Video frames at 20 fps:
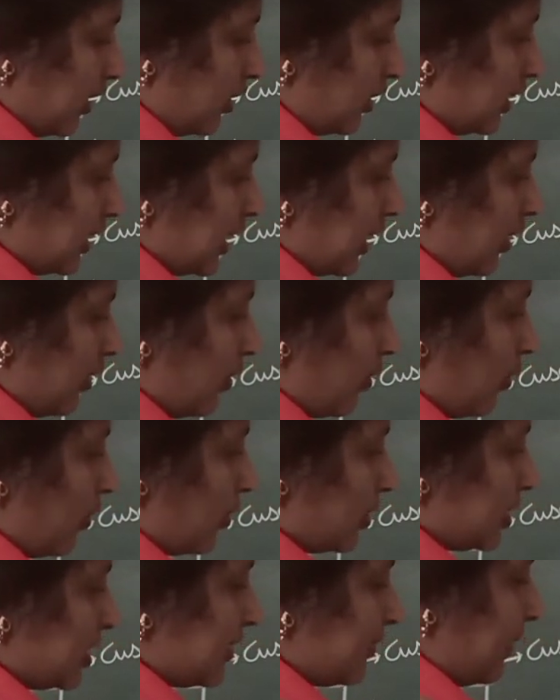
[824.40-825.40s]
on the
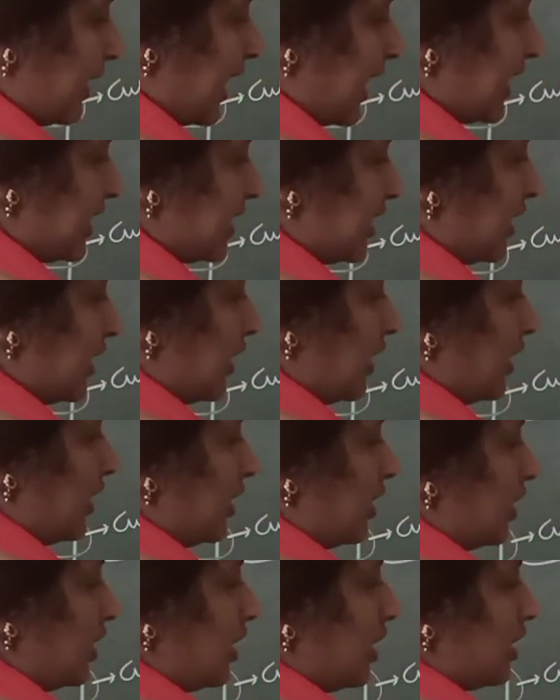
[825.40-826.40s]
host plant.
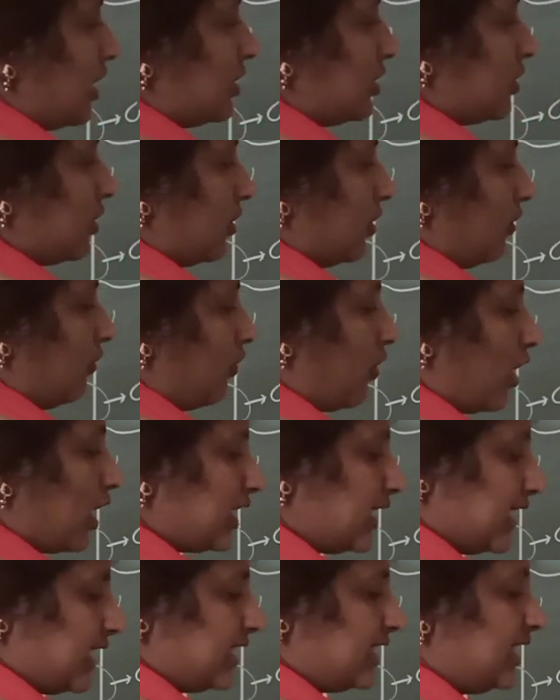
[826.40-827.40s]
So
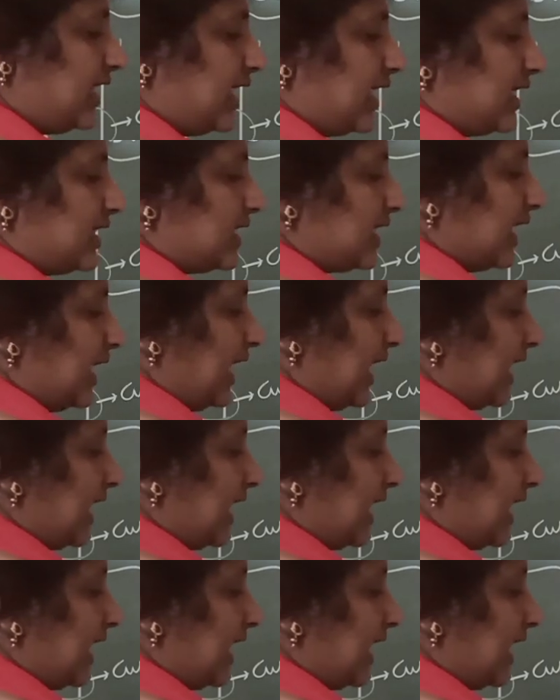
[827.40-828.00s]
what it does,